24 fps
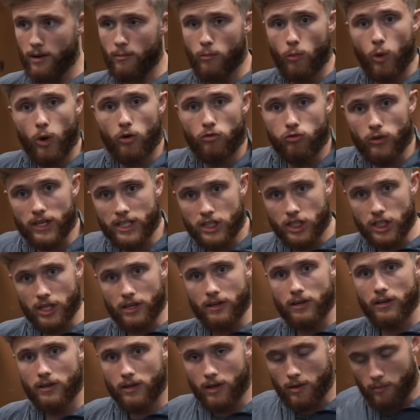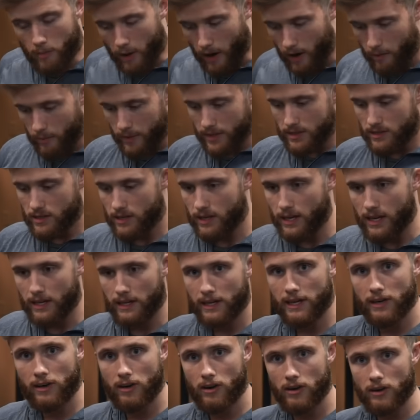a more rigid compartment in
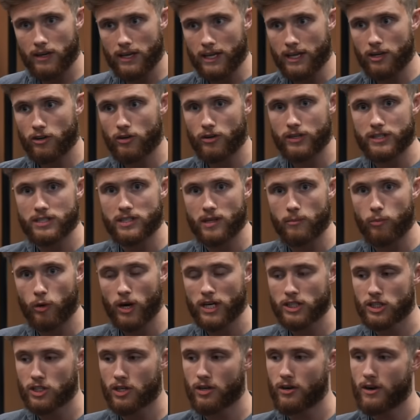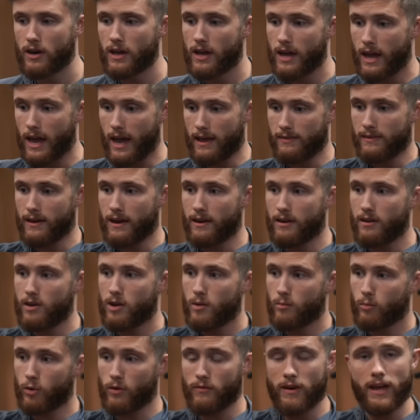here, increase the pressure, and then
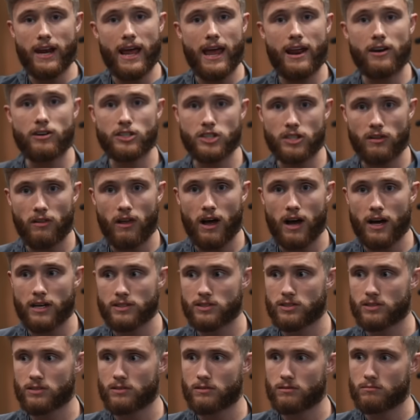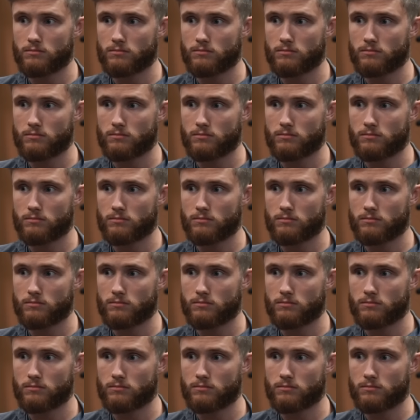prevent energy loss